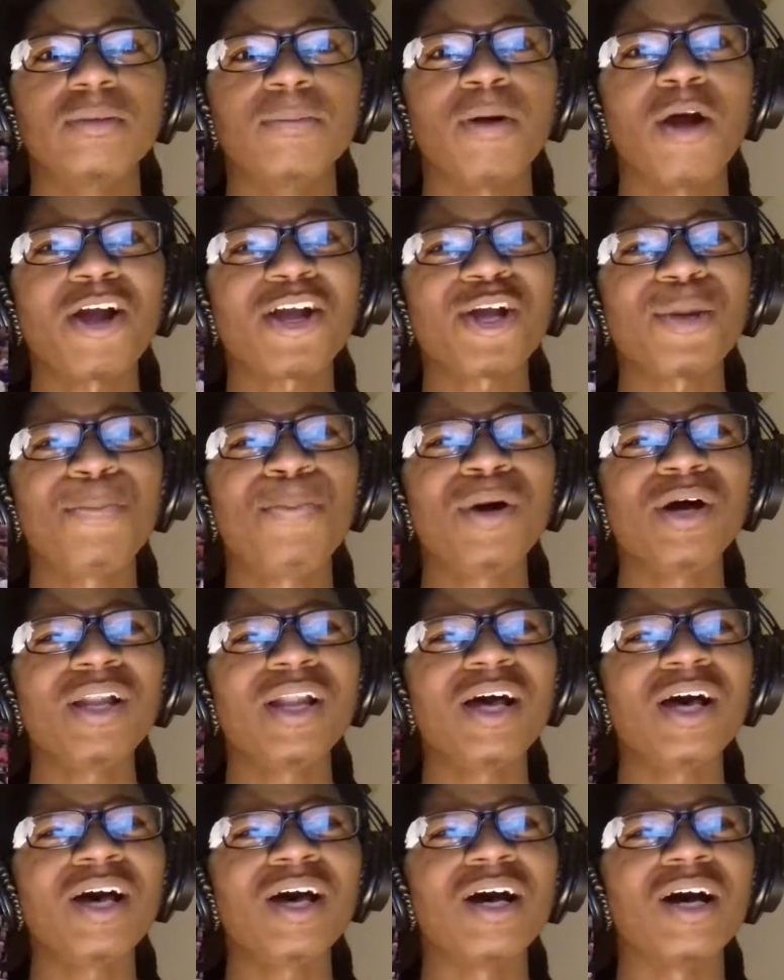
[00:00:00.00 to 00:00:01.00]
Parker,
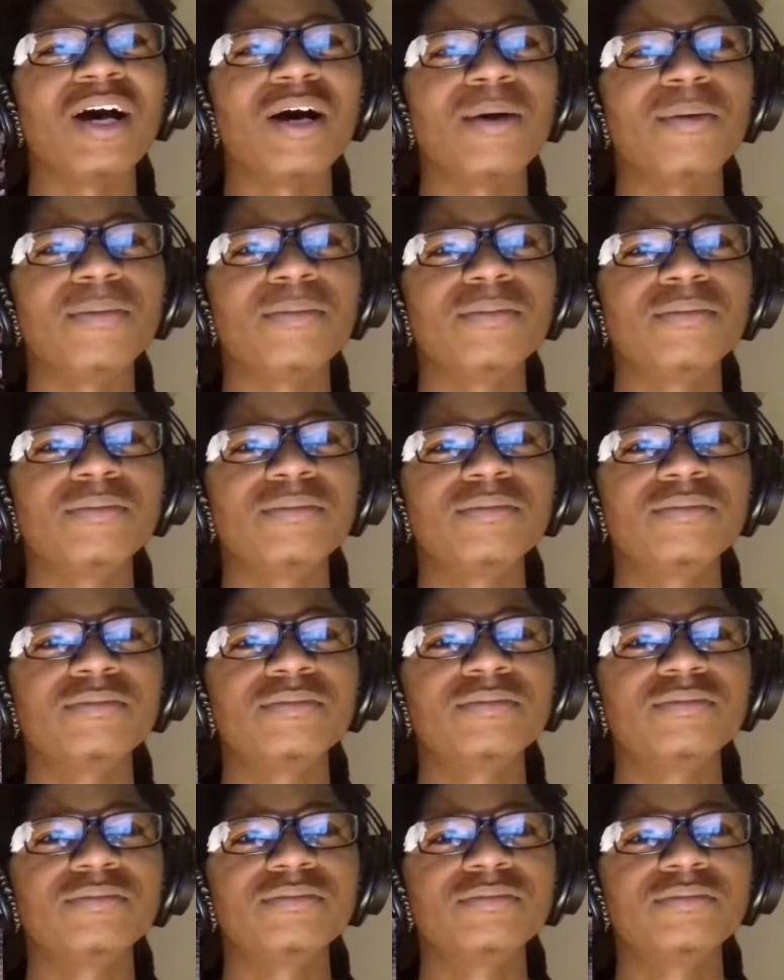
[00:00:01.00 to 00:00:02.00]
pull up.
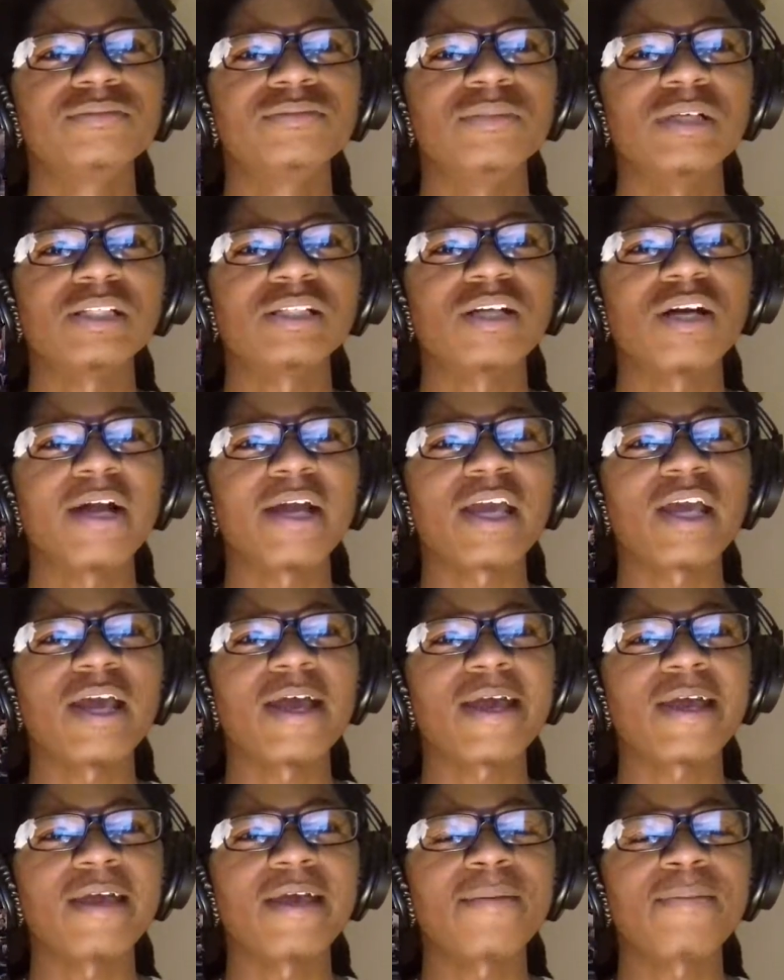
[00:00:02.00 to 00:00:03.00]
It's alright.
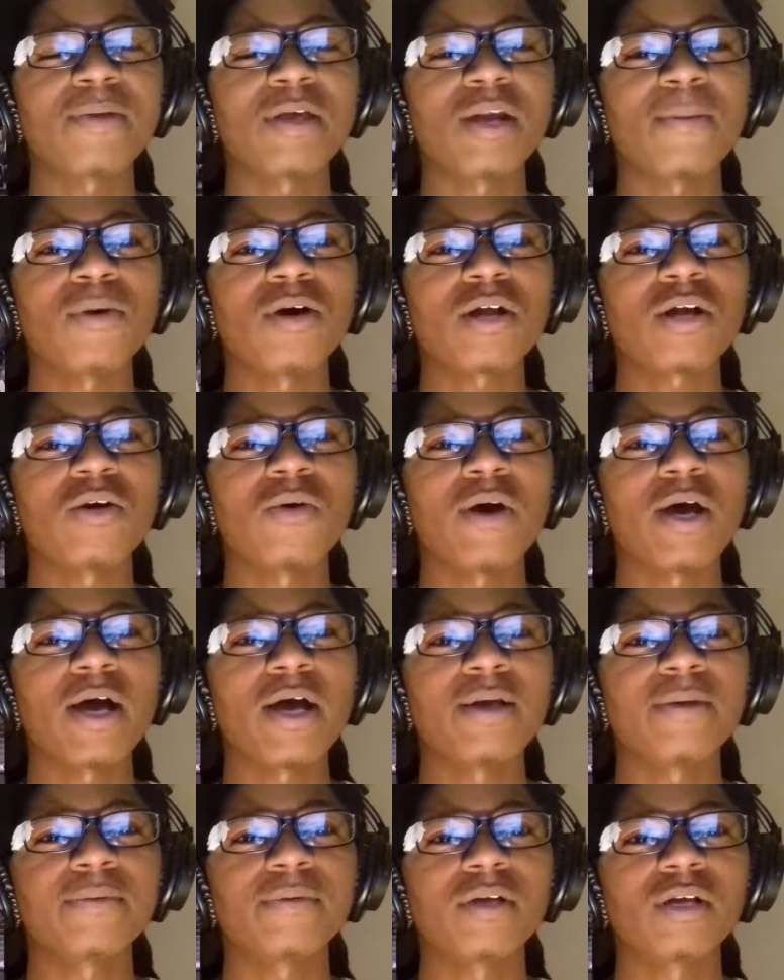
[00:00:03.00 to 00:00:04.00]
Yeah, yep, get a ball to
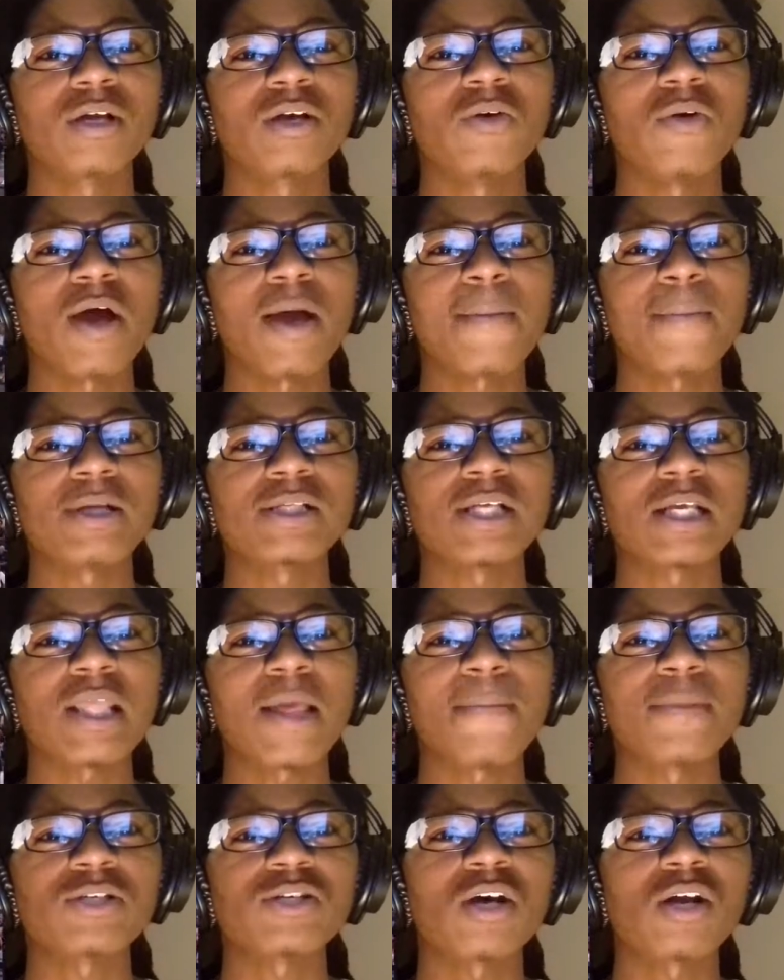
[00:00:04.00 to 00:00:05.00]
Kawhi. Kawhi about to take
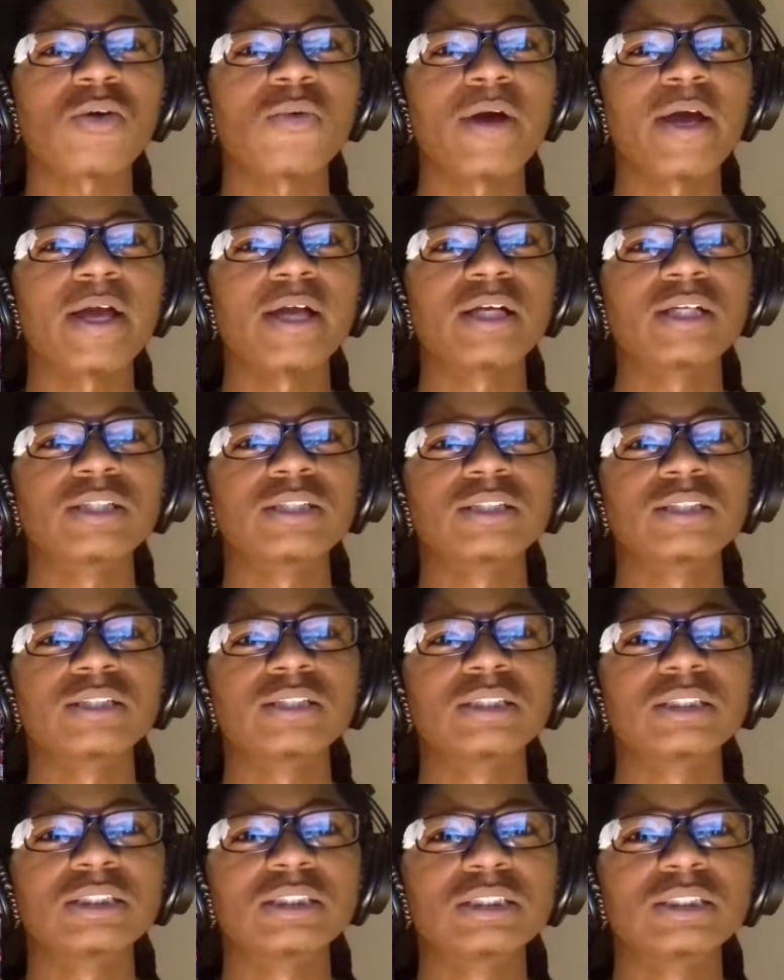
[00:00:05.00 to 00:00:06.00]
that bitch all the way.
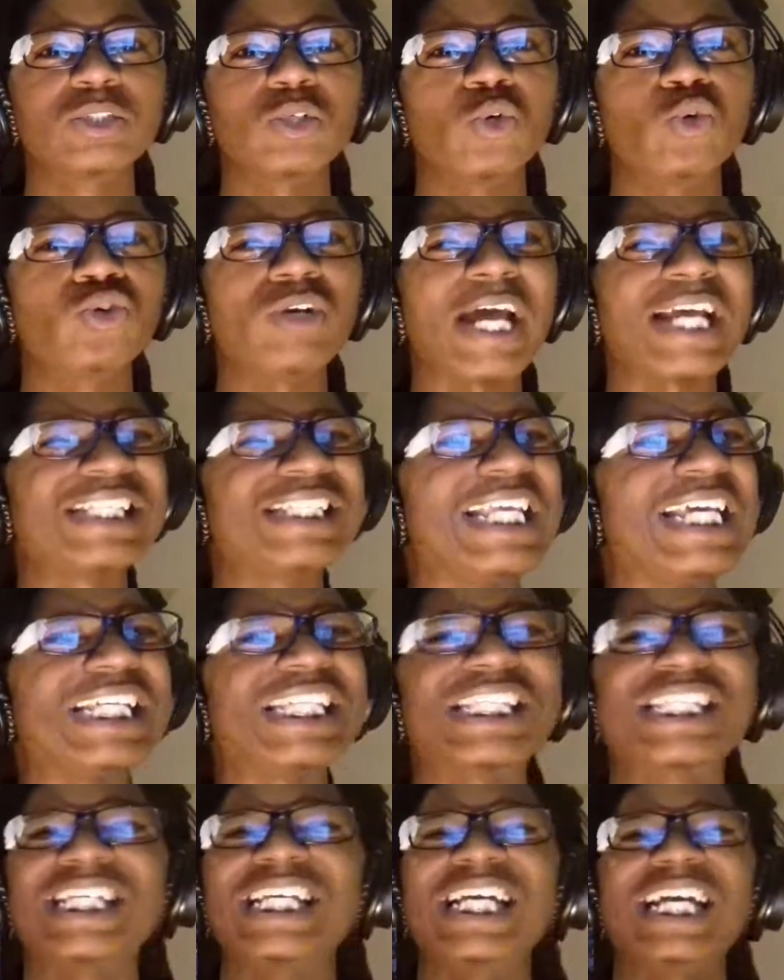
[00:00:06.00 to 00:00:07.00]
Ooh, nice
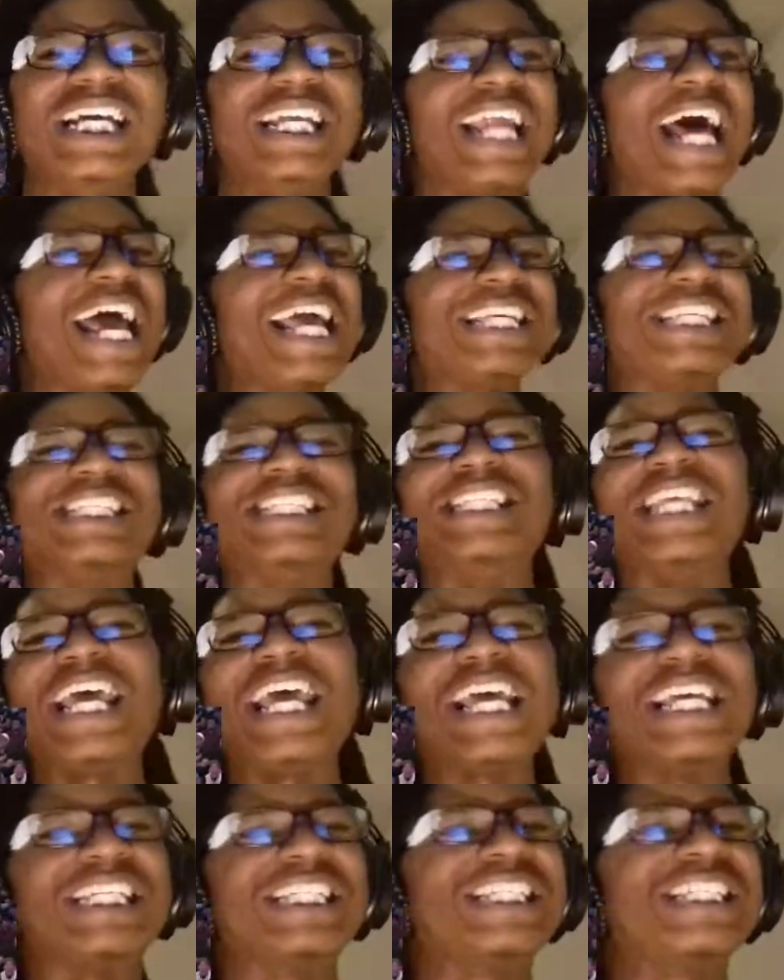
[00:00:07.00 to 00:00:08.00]
dish. Nice
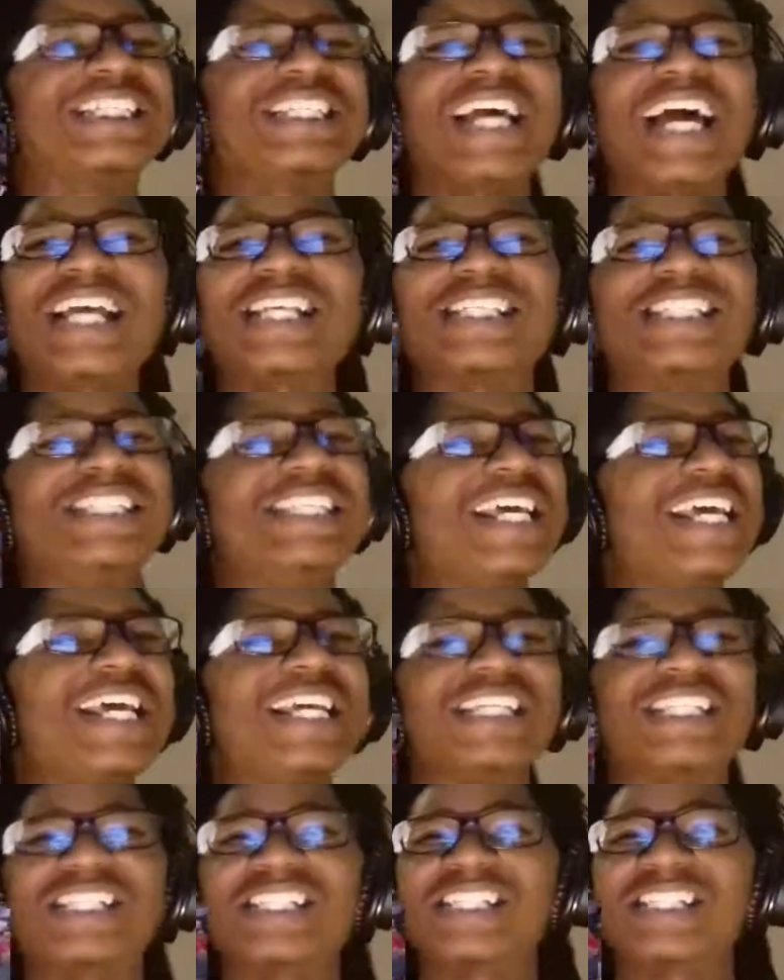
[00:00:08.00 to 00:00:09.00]
dish. Nice
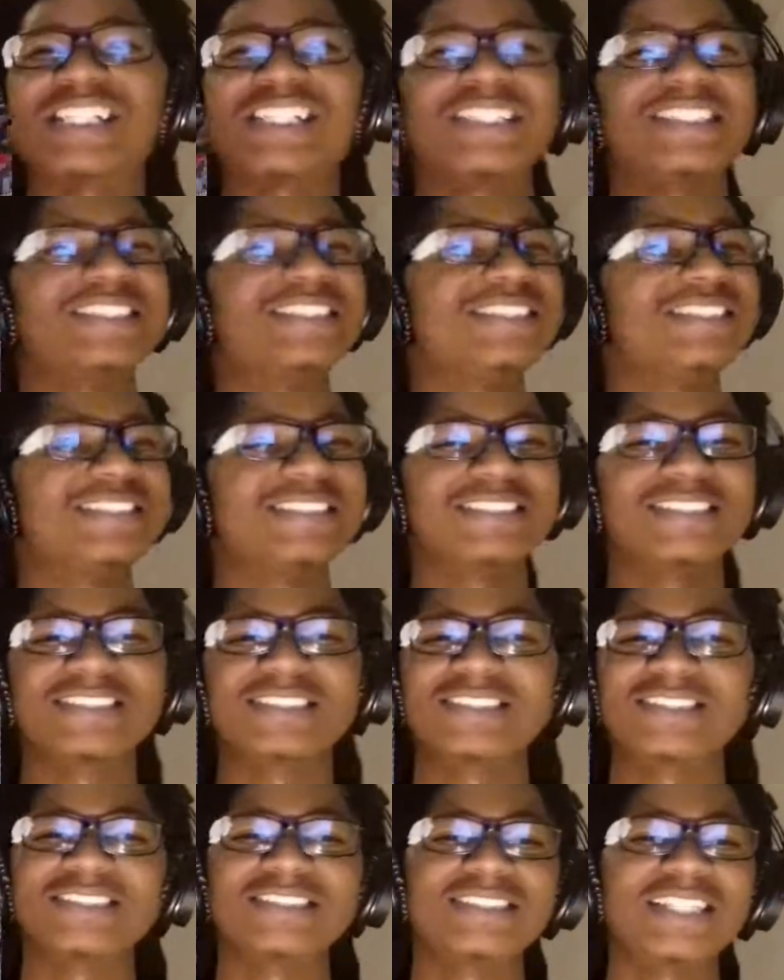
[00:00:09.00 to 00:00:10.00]
dish.
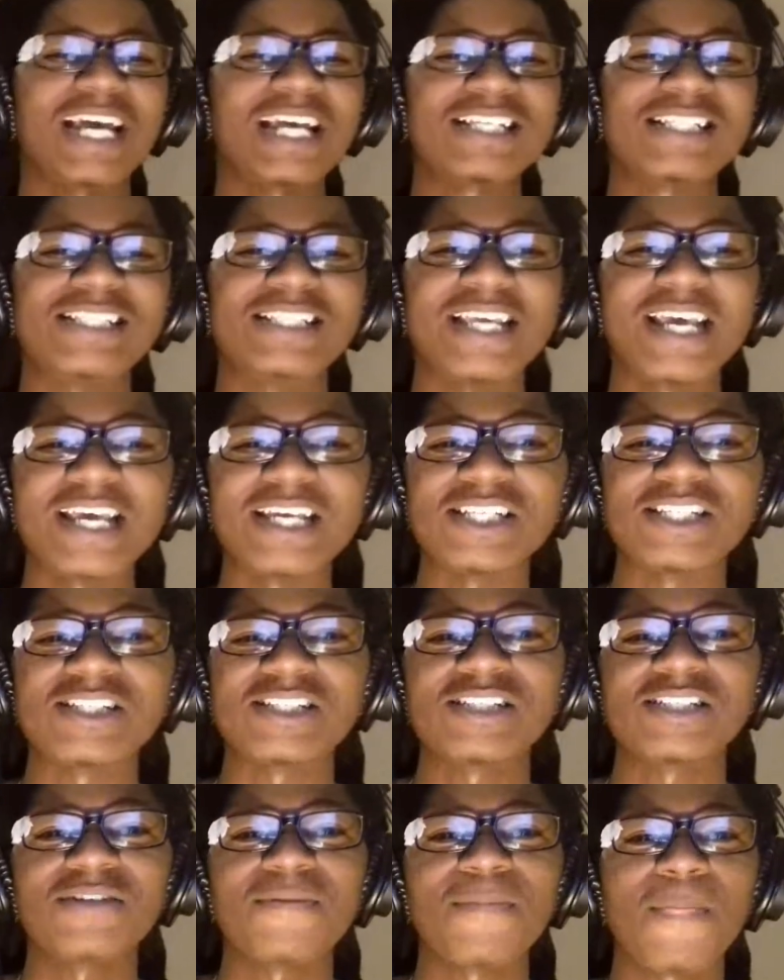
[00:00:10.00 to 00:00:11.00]
Nice
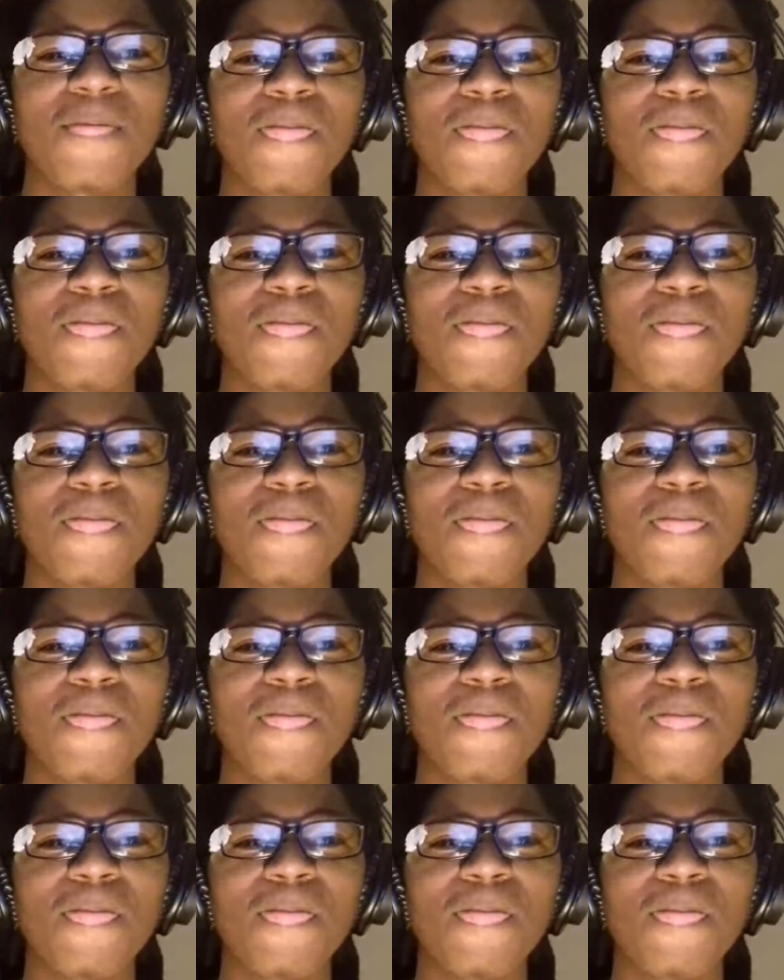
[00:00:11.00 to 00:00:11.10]
dish.